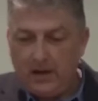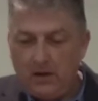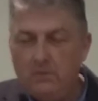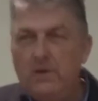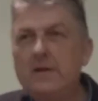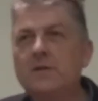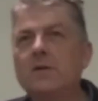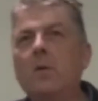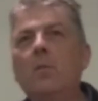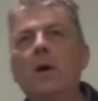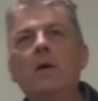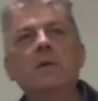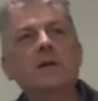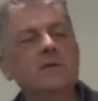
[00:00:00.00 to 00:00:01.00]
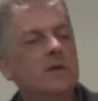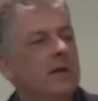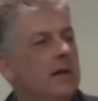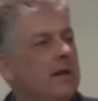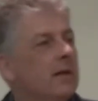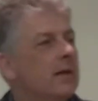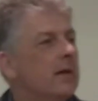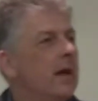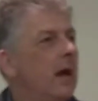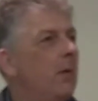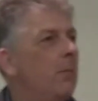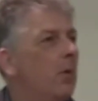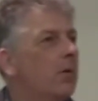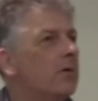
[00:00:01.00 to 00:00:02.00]
I read somewhere recently that
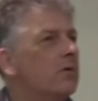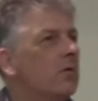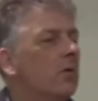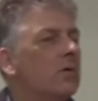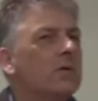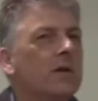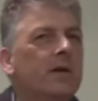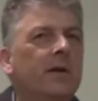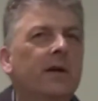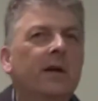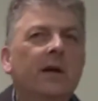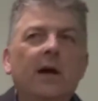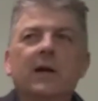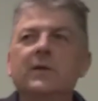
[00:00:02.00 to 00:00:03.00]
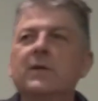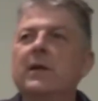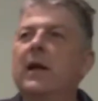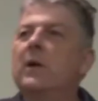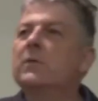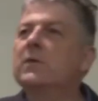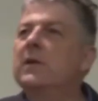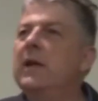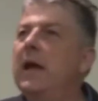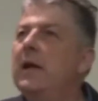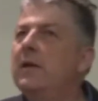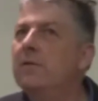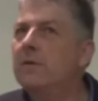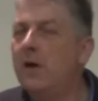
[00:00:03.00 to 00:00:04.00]
now Boris Johnson has announced the
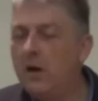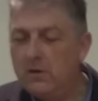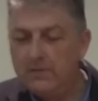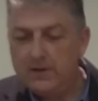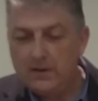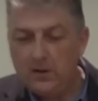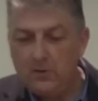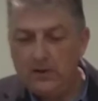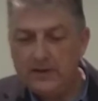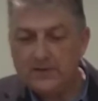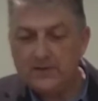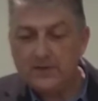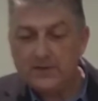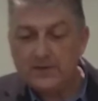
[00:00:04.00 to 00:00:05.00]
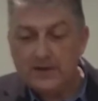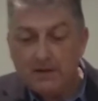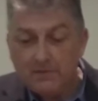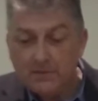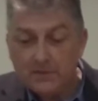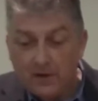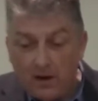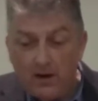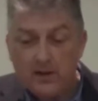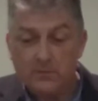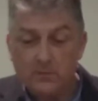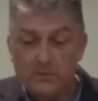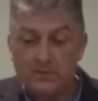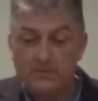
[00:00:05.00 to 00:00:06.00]
end of COVID no less than seven
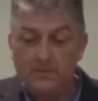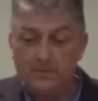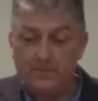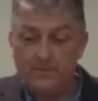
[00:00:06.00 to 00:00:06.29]
times.